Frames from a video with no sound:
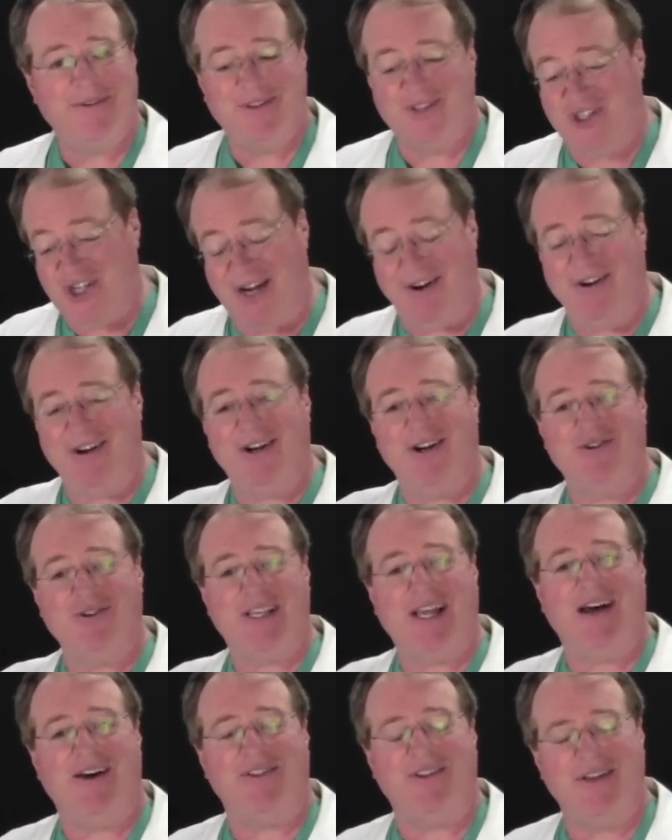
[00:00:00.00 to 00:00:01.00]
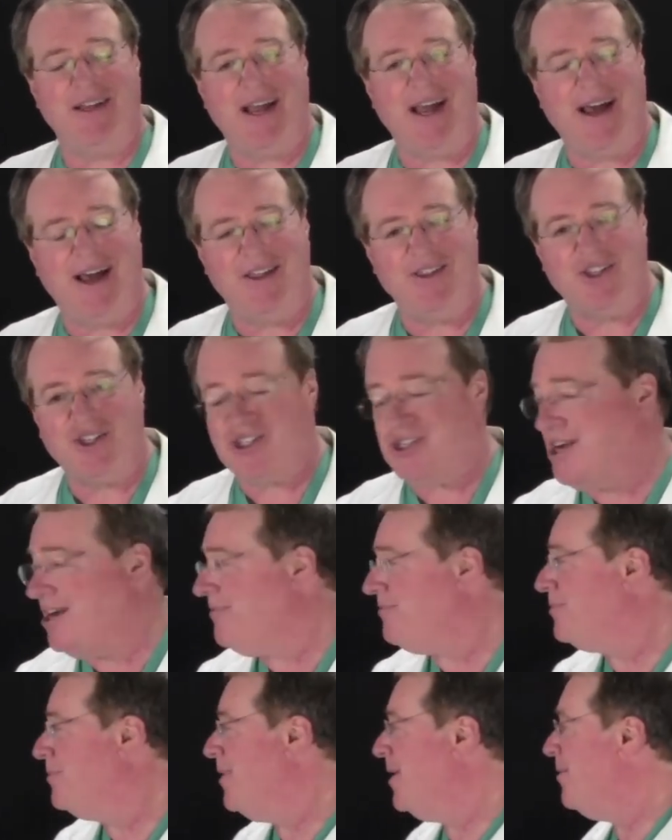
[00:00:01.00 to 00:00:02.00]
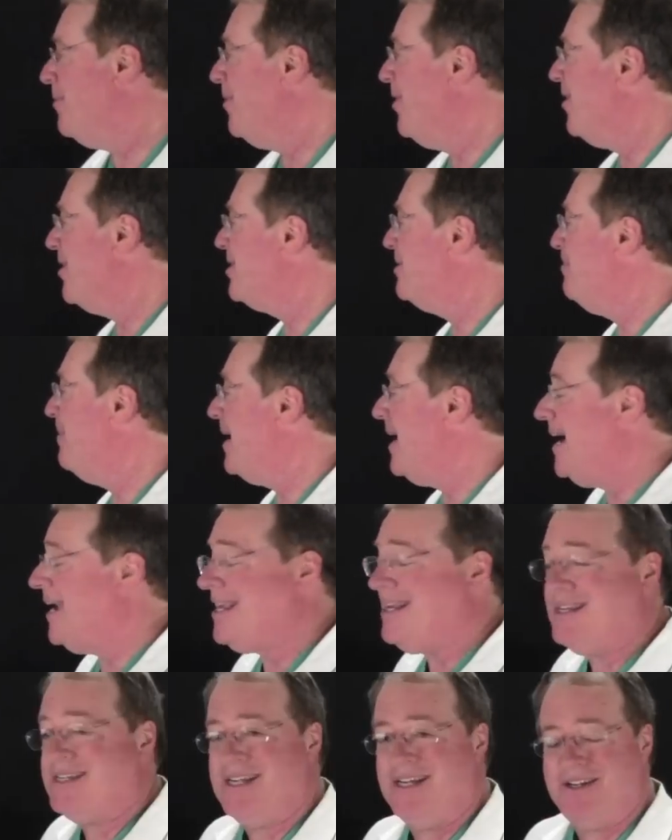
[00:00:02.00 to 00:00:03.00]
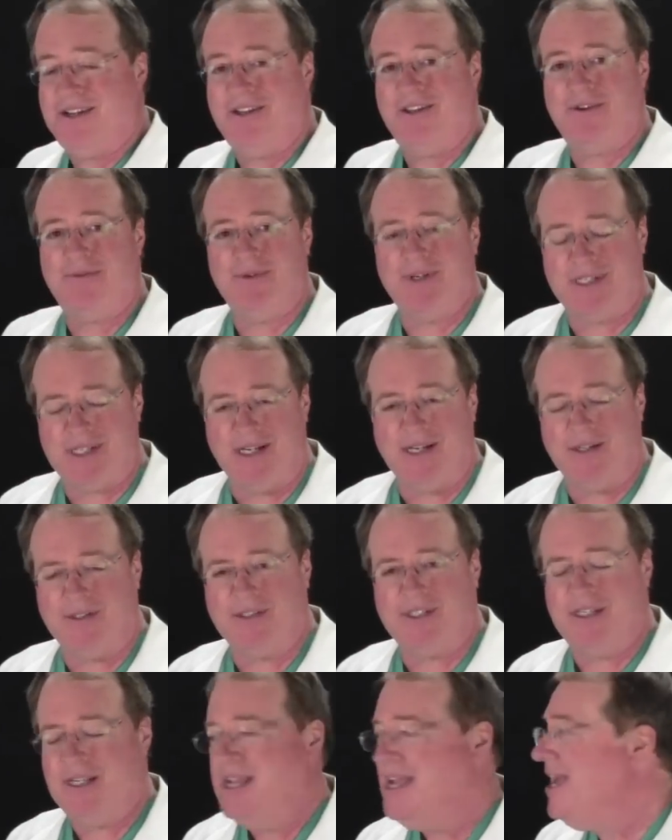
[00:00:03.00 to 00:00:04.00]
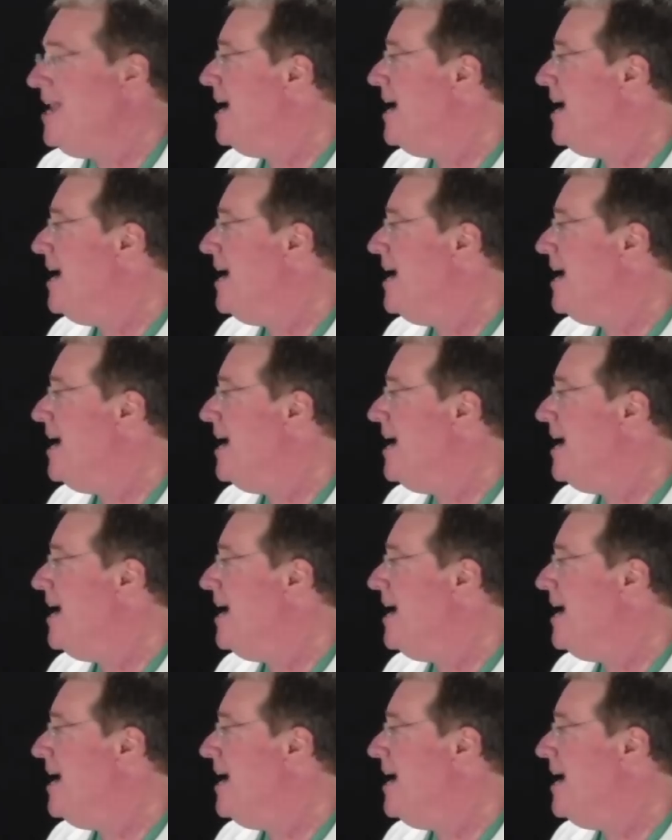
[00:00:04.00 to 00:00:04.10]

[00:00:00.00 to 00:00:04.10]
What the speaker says: Jerry knows how the software works, but I can tell you the results.